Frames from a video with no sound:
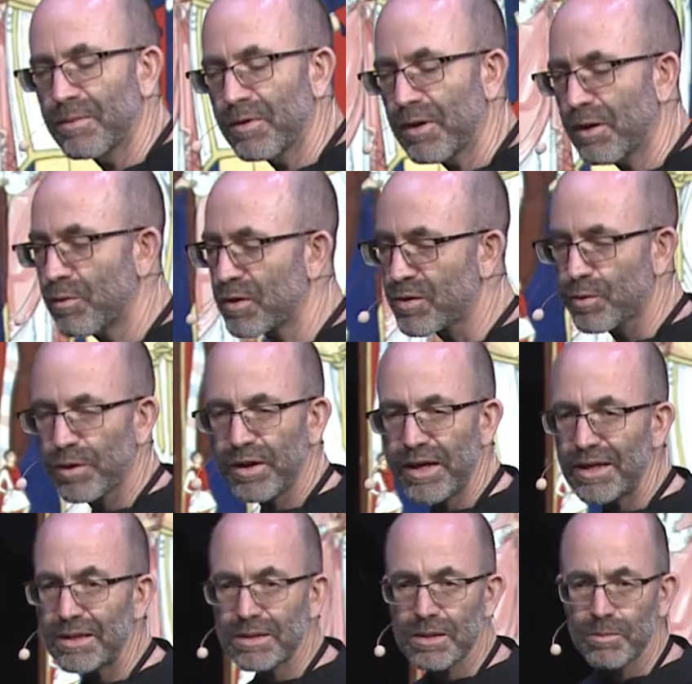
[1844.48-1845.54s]
It was
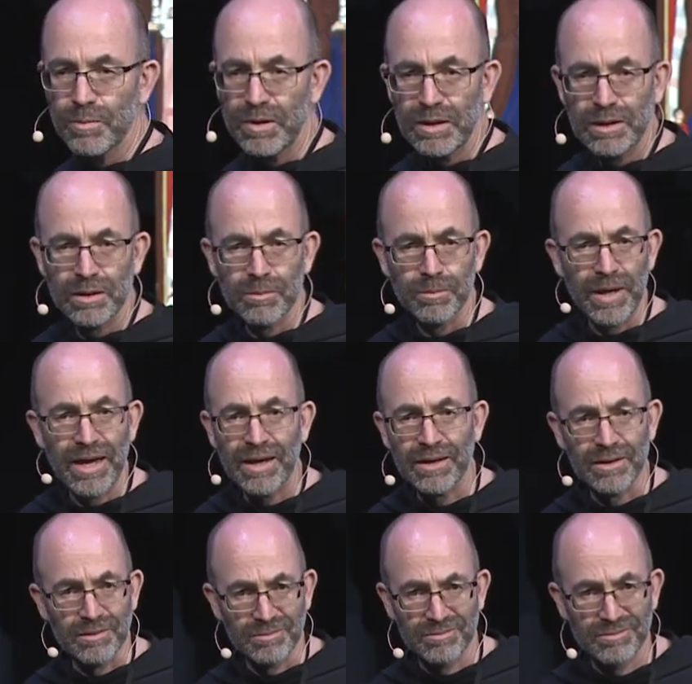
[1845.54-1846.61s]
related to being a
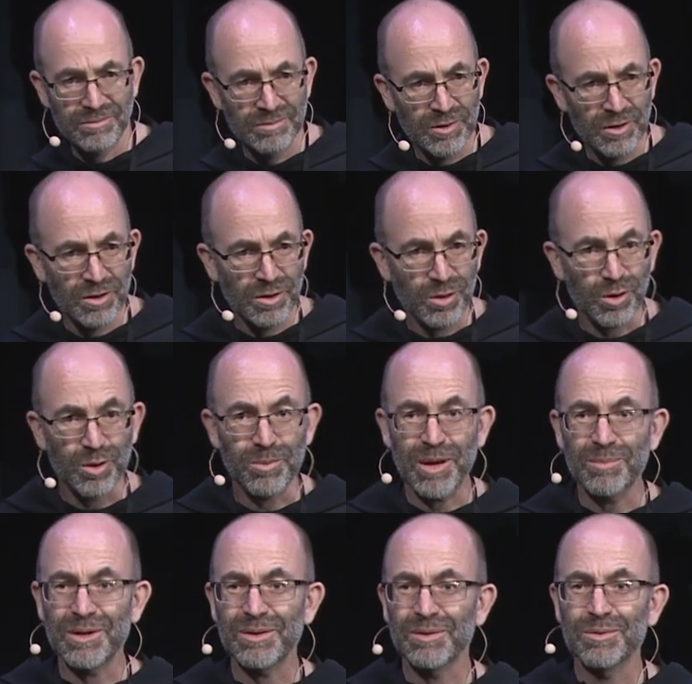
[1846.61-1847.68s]
man, or
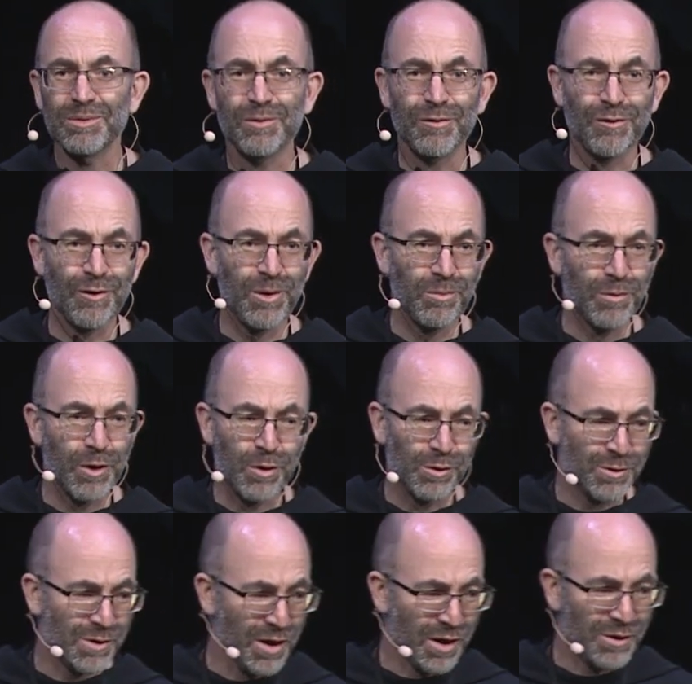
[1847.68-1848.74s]
maybe from
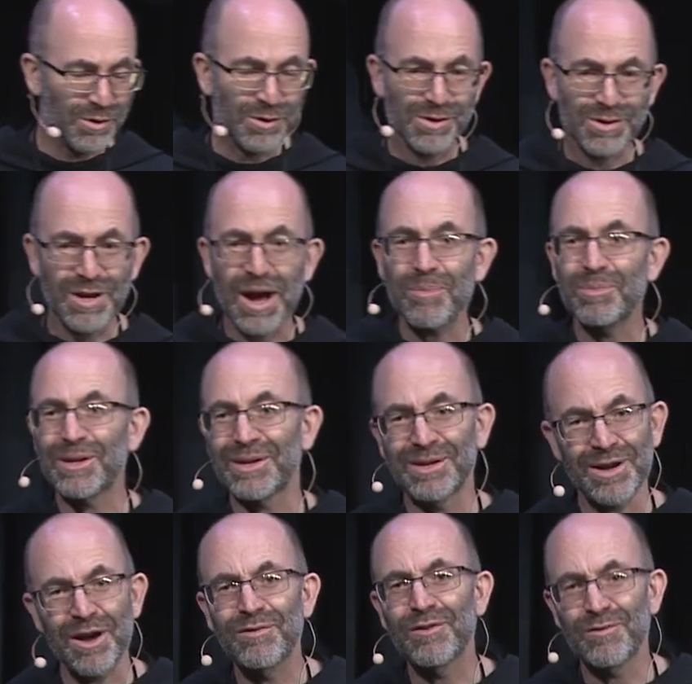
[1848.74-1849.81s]
those others not being
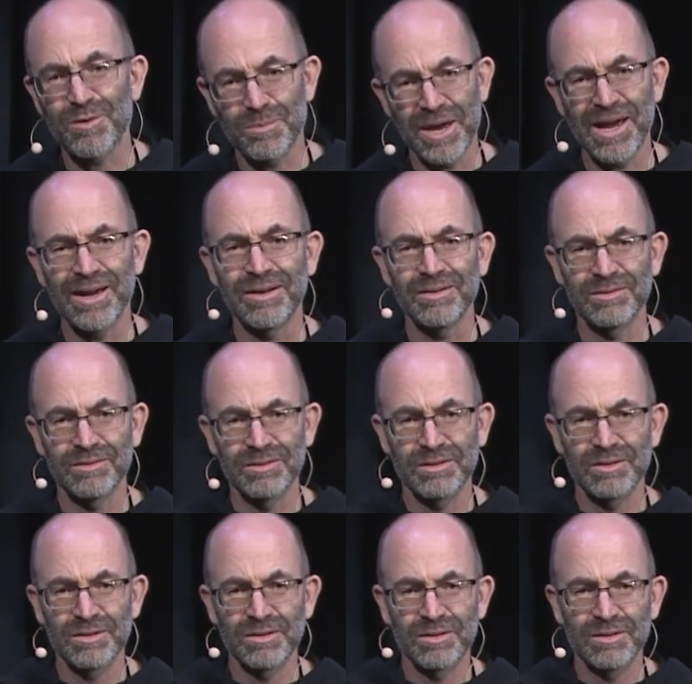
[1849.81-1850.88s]
enough of a man.
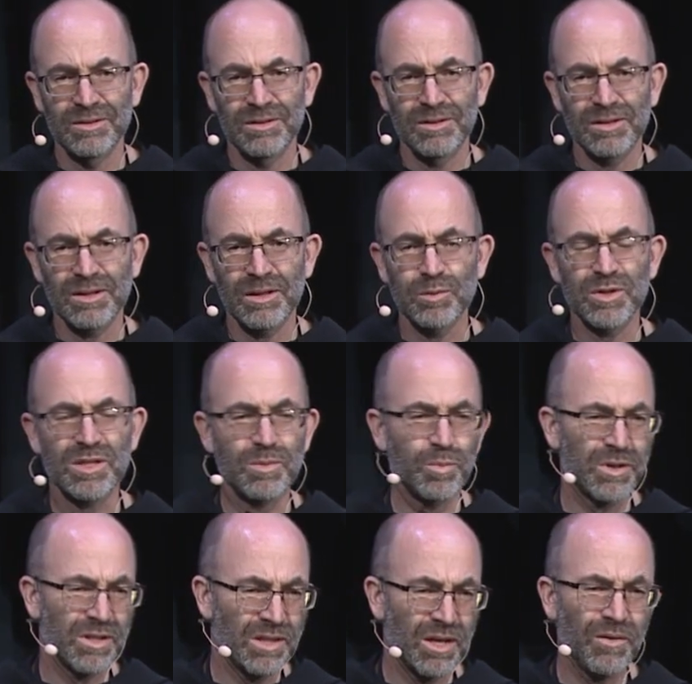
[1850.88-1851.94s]
It was
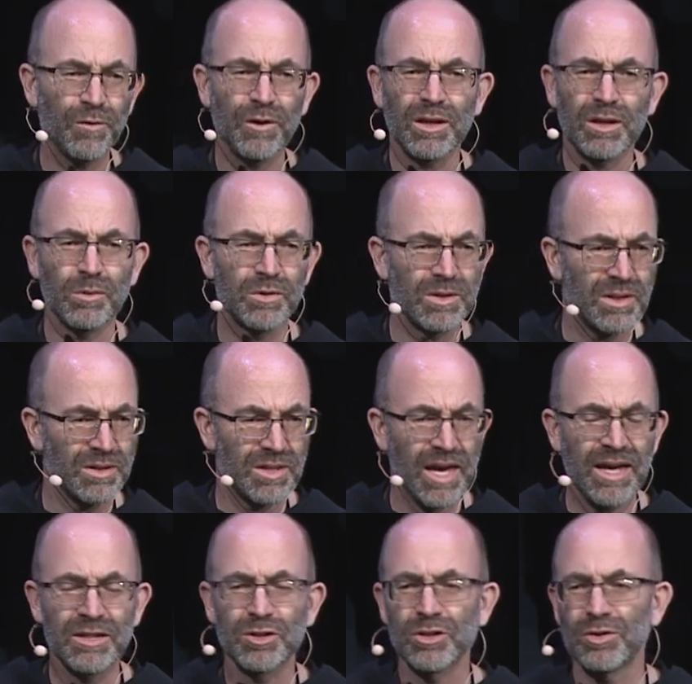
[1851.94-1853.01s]
specific, it was
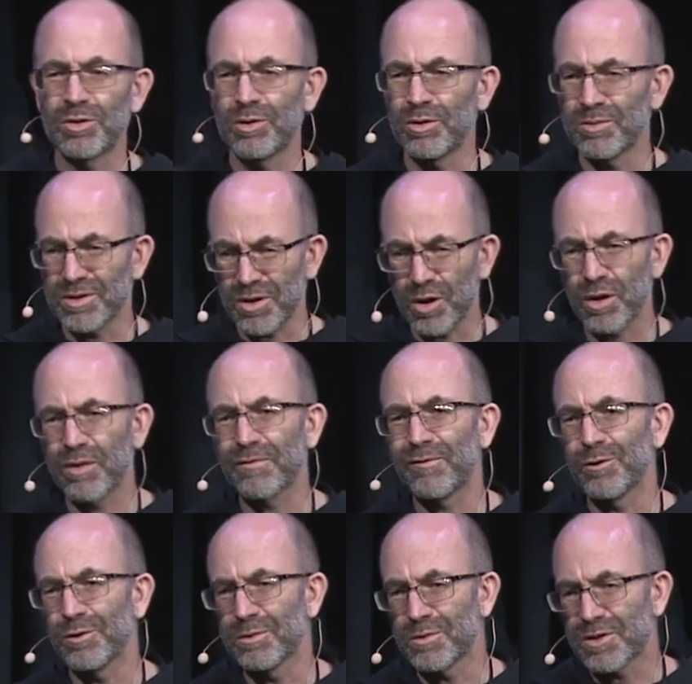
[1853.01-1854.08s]
intentional, it was
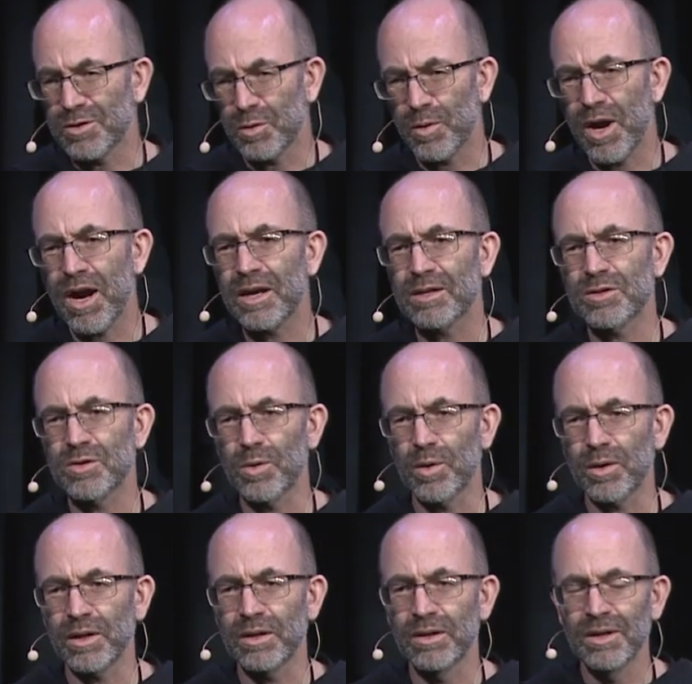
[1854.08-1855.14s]
hurtful, it was
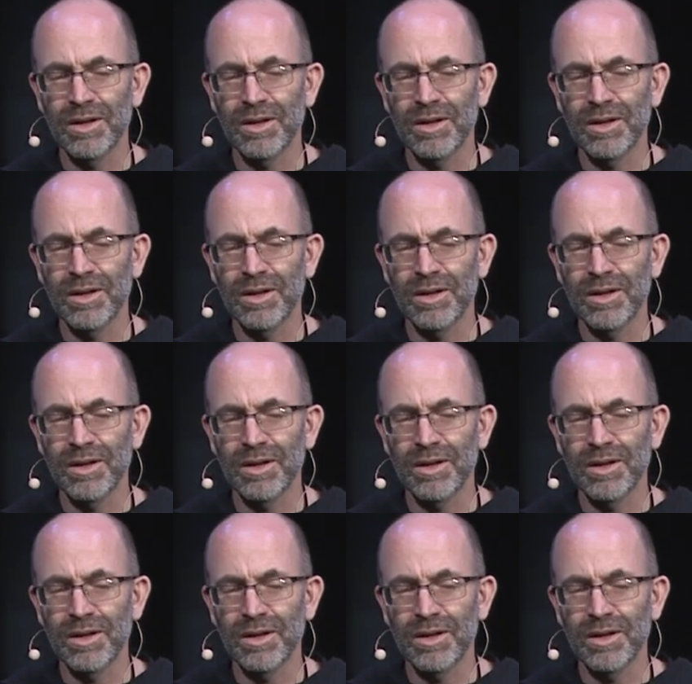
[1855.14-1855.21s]
derogatory.